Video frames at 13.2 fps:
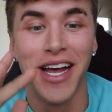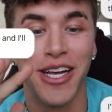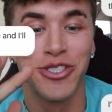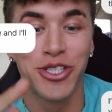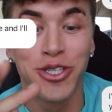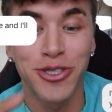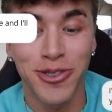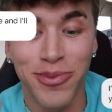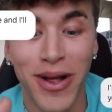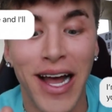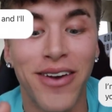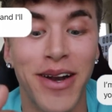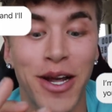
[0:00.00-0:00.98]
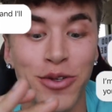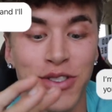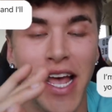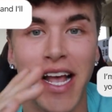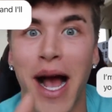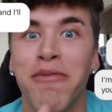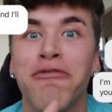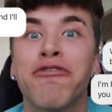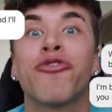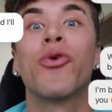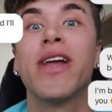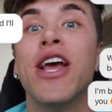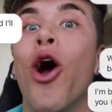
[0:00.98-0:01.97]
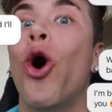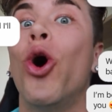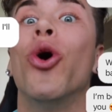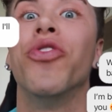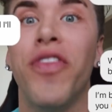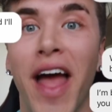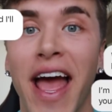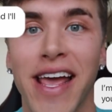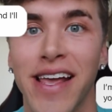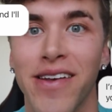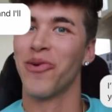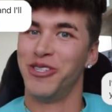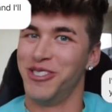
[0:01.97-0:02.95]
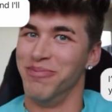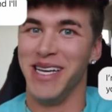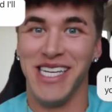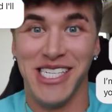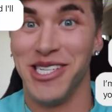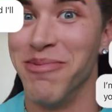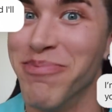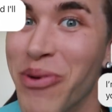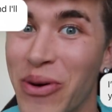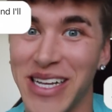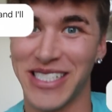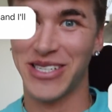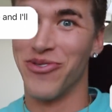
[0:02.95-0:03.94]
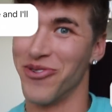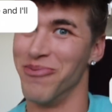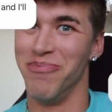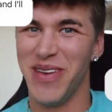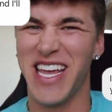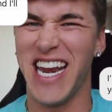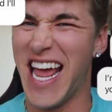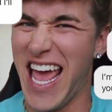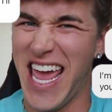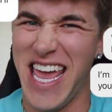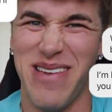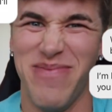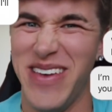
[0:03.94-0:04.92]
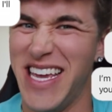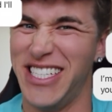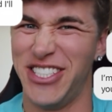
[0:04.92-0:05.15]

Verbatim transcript: She just replied right now saying, I'm free all day, which means your boy's gonna meet Amy